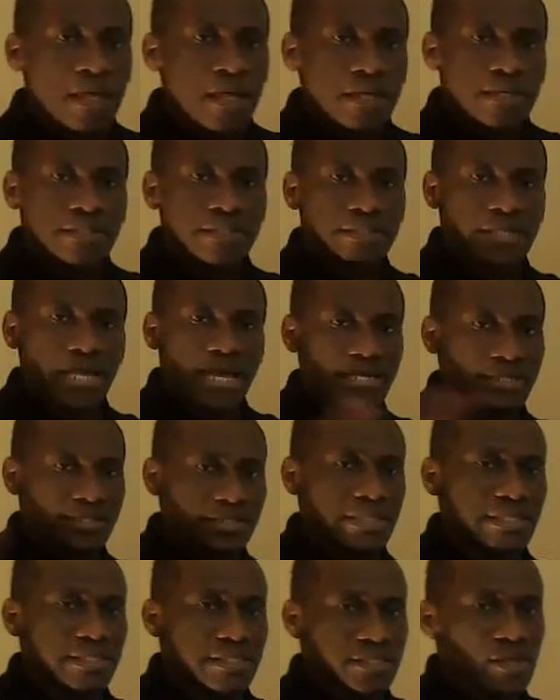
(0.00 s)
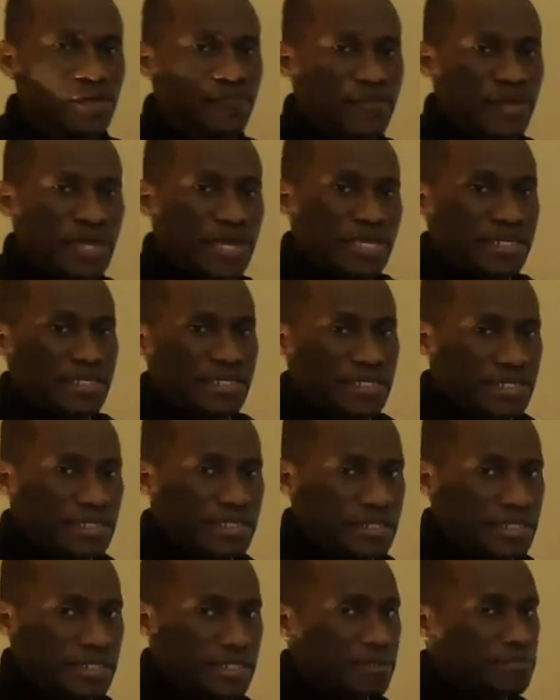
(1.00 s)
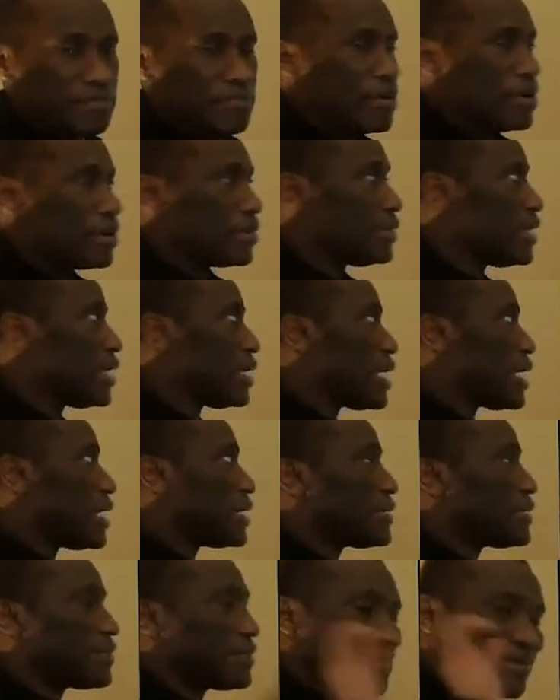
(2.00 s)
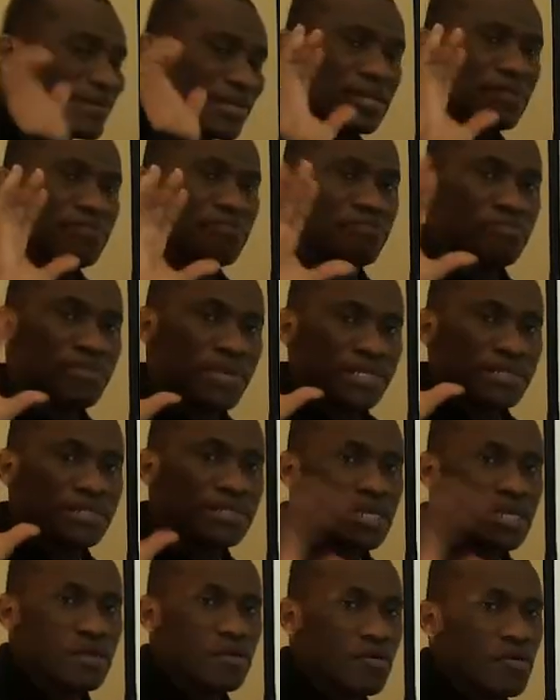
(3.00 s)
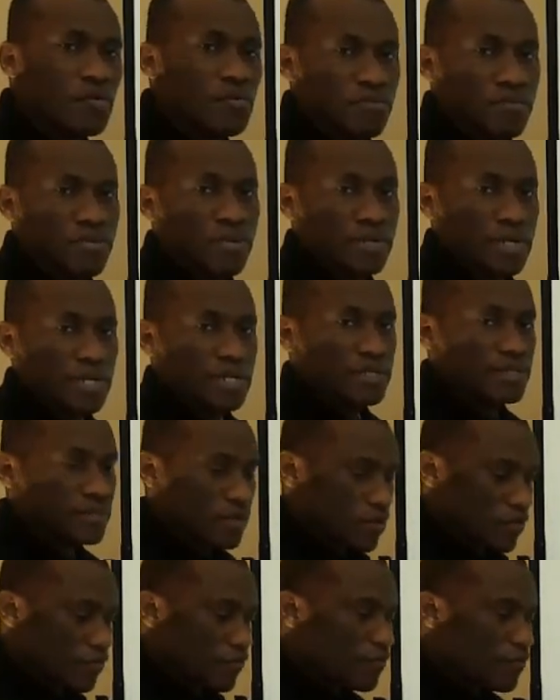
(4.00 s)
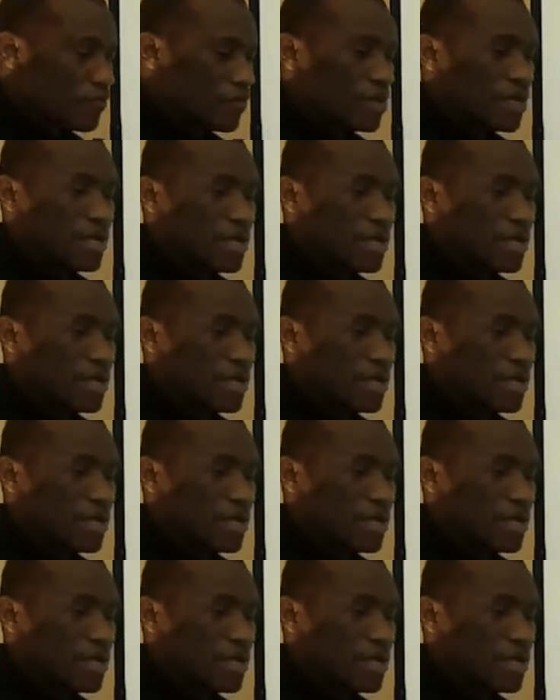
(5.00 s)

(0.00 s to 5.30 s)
sizes of AED, but there are three basic components of